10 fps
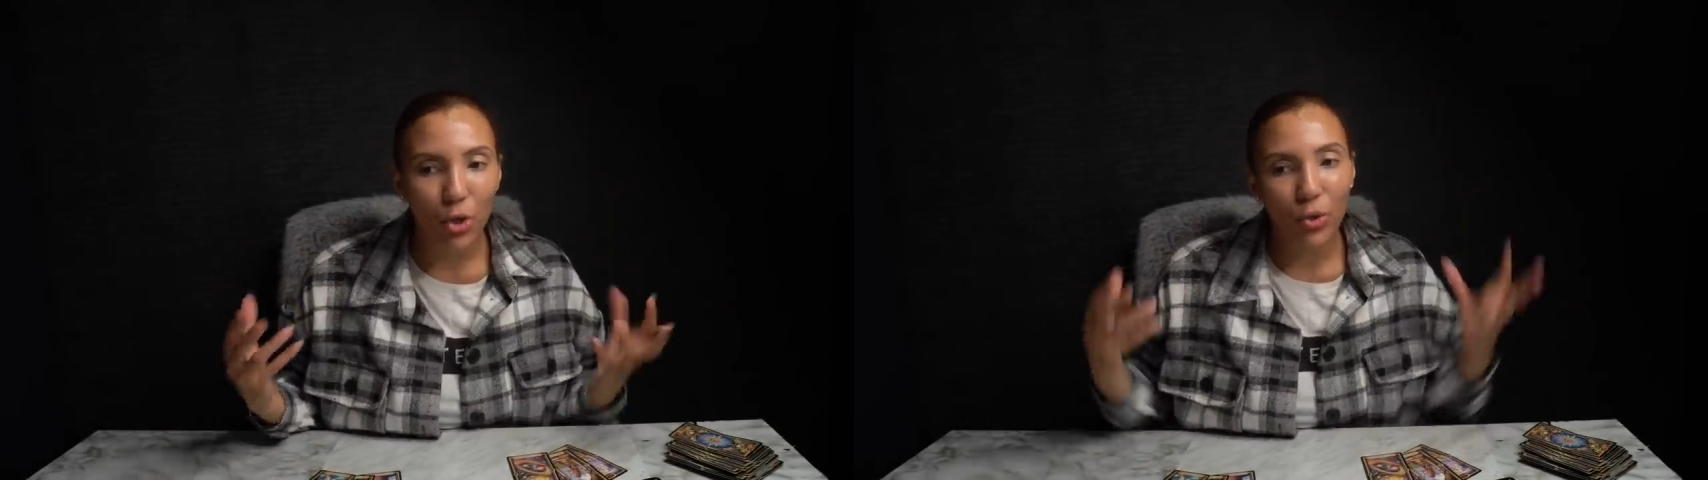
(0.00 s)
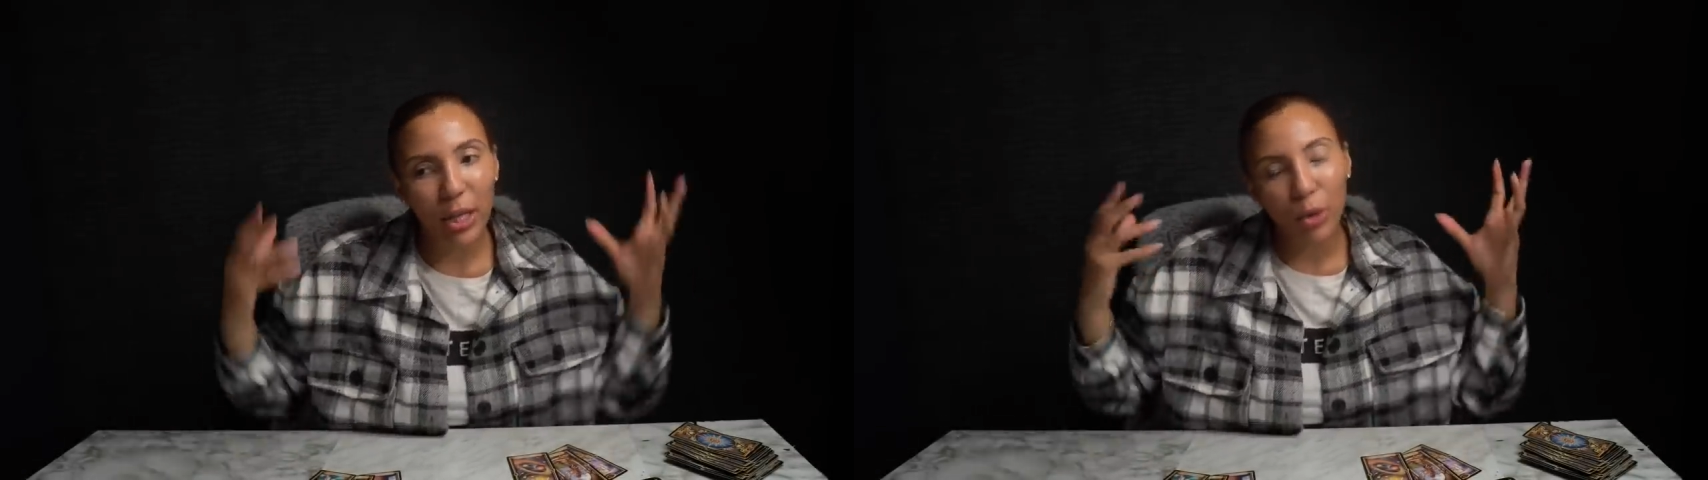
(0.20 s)

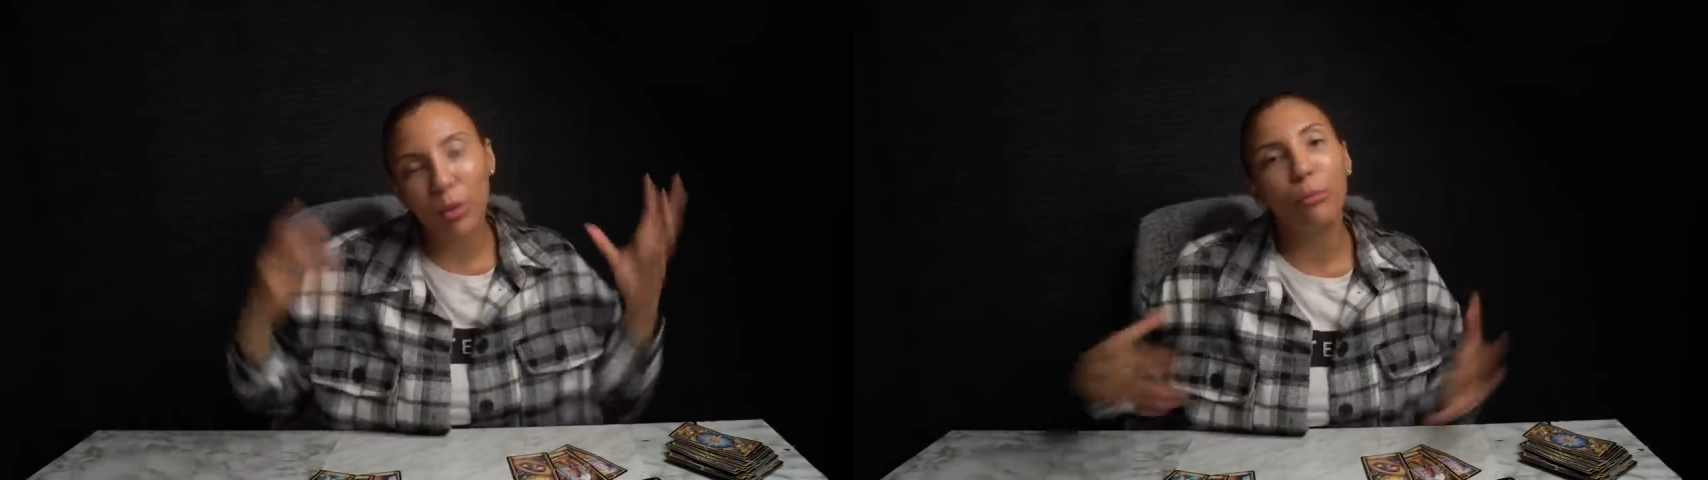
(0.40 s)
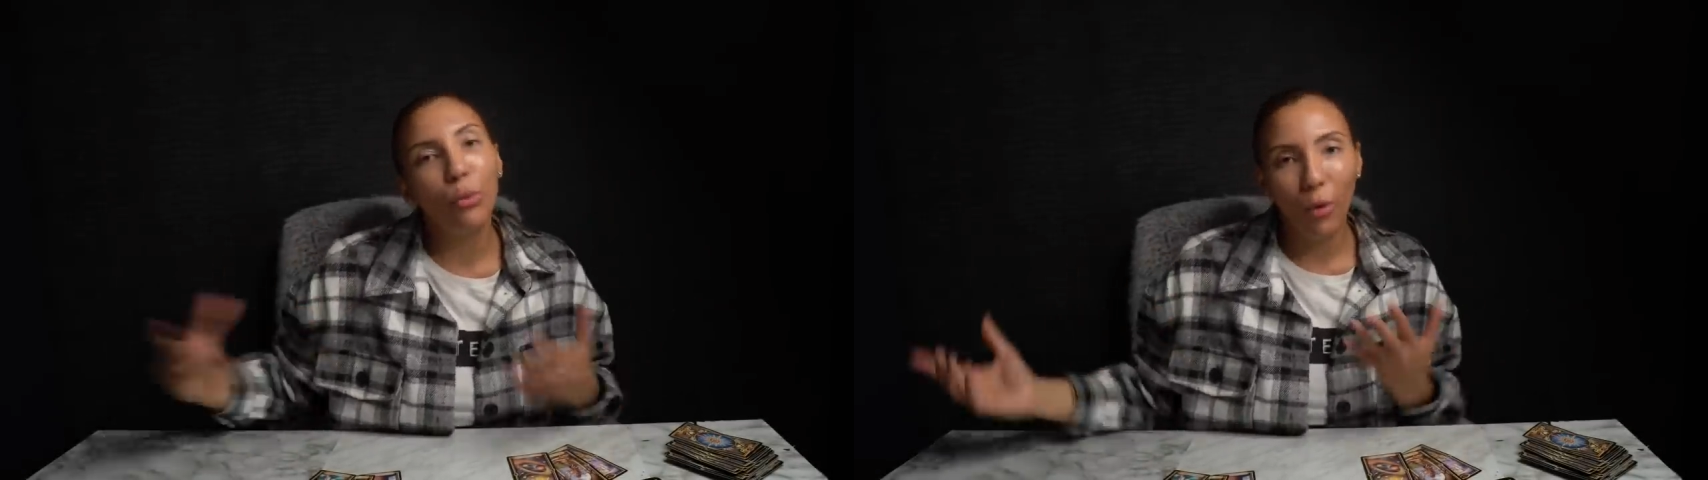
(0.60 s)
so that you
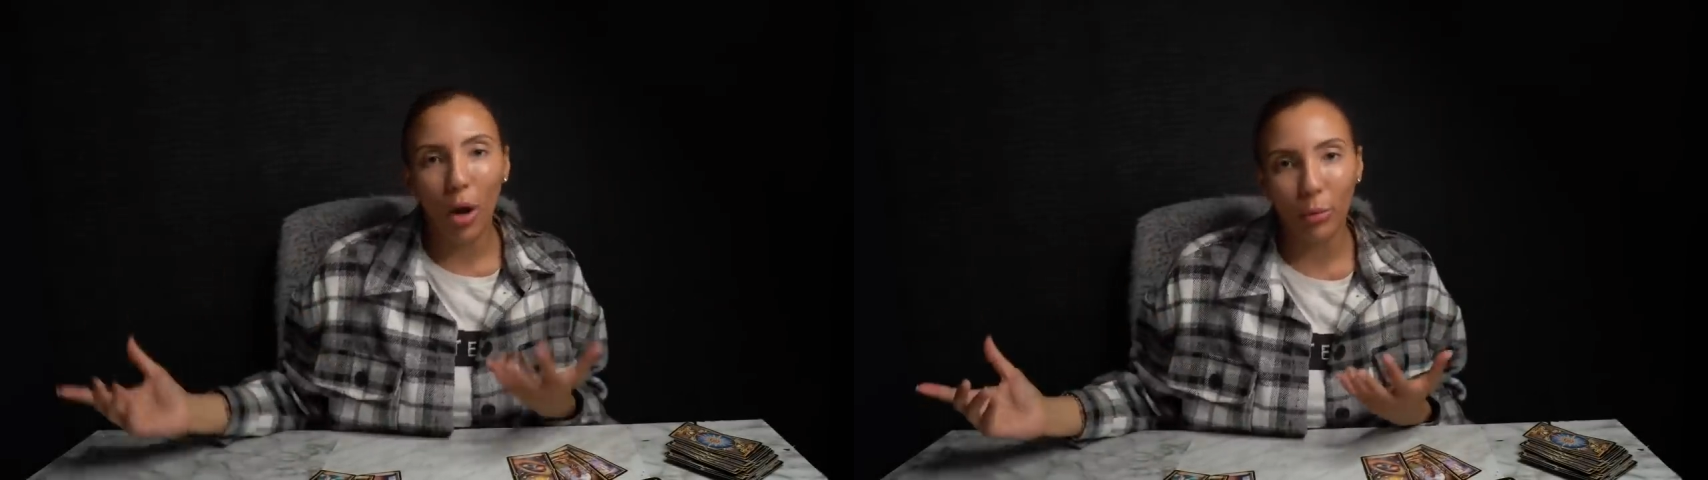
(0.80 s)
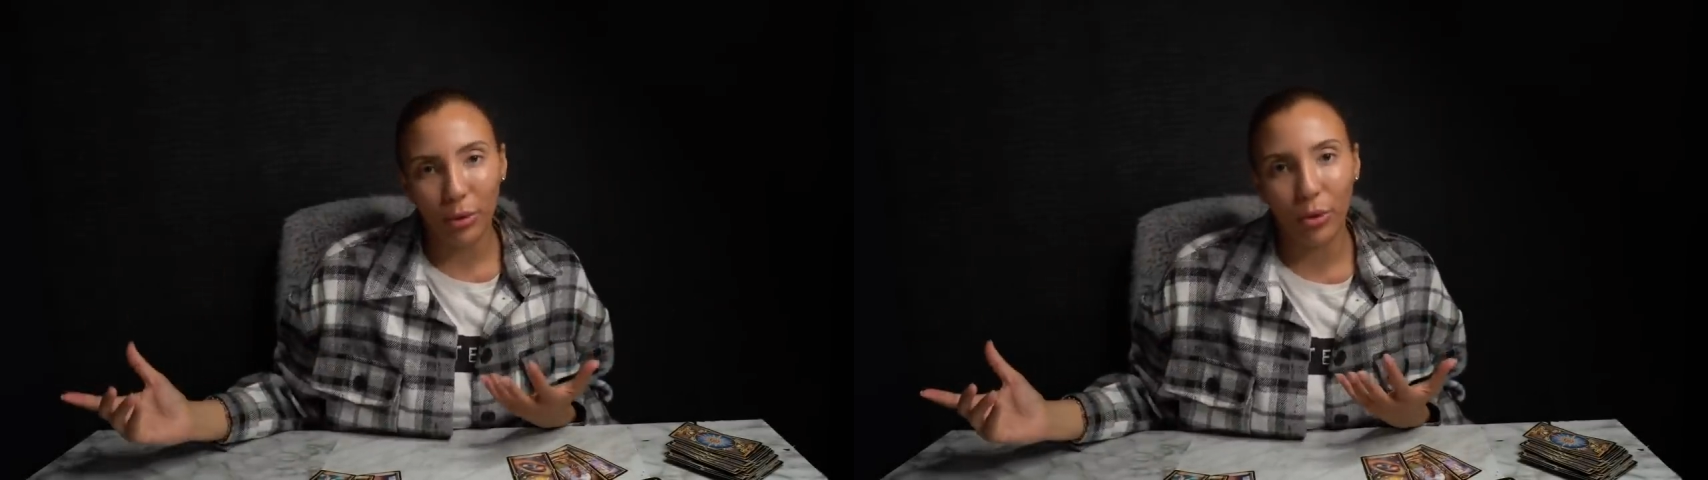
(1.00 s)
can move
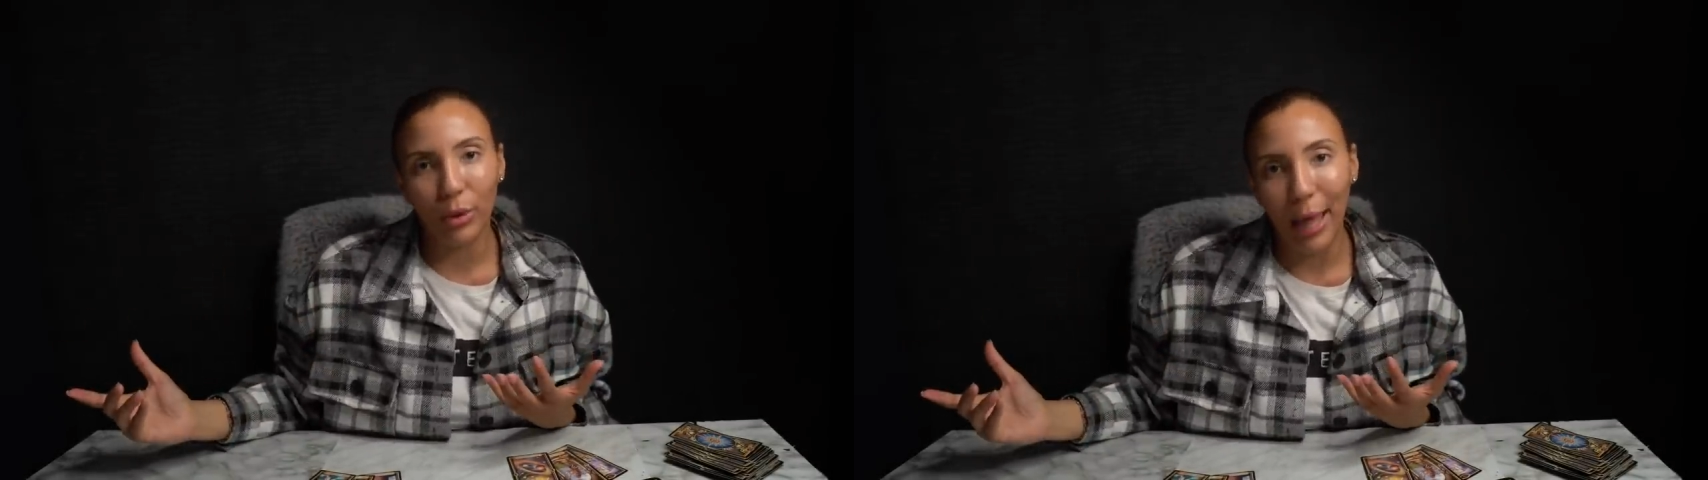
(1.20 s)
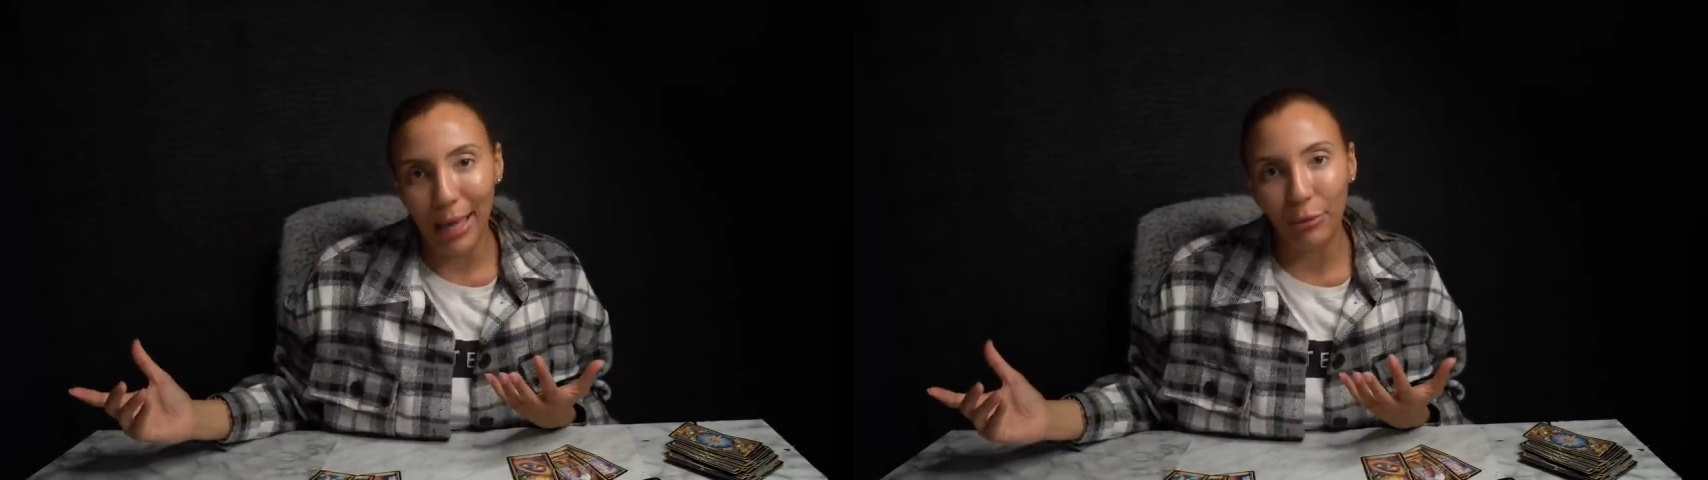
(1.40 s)
on with your
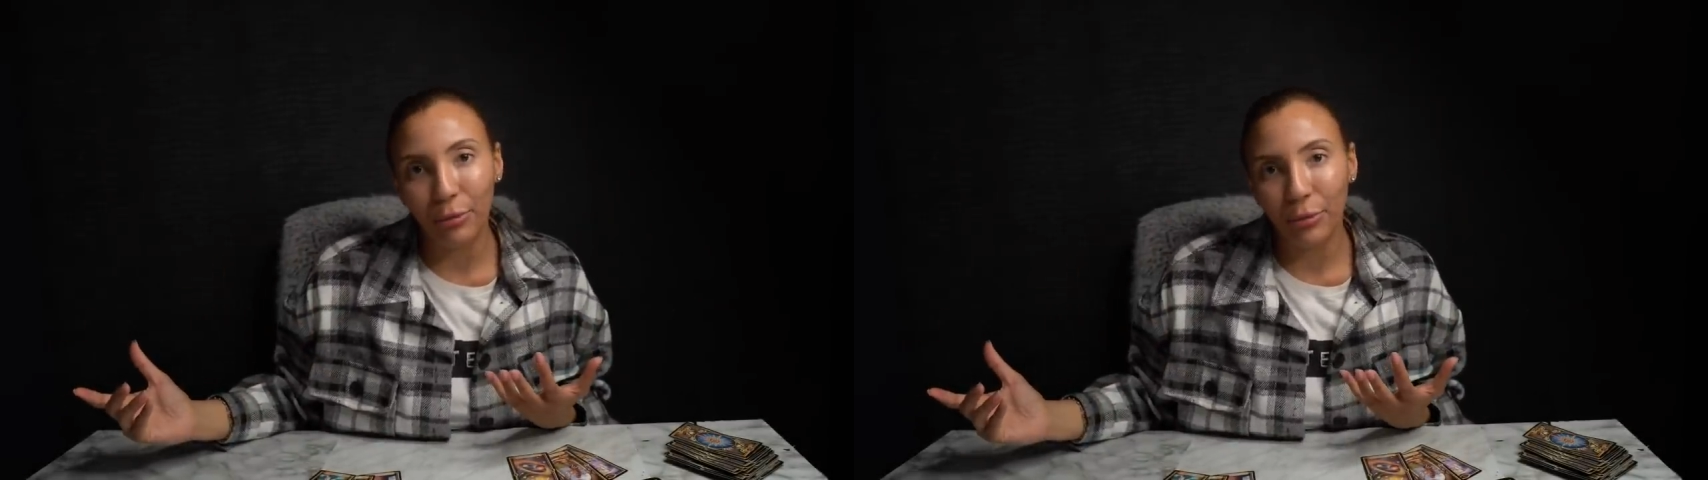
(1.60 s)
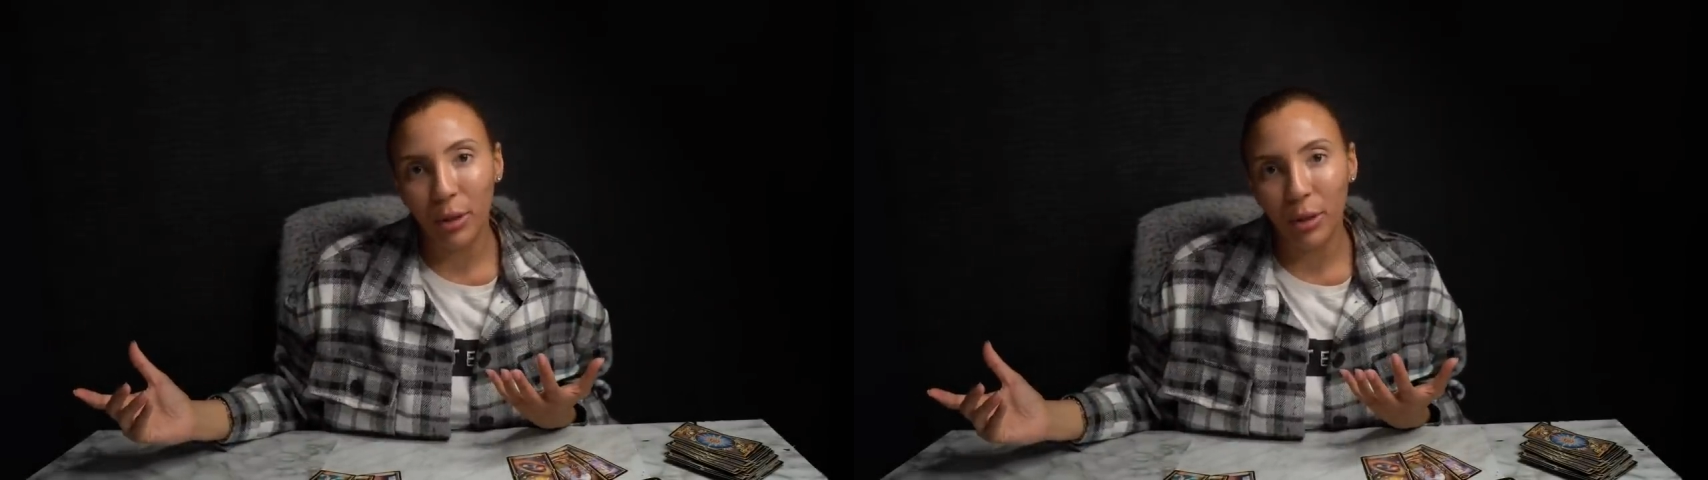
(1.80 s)
life.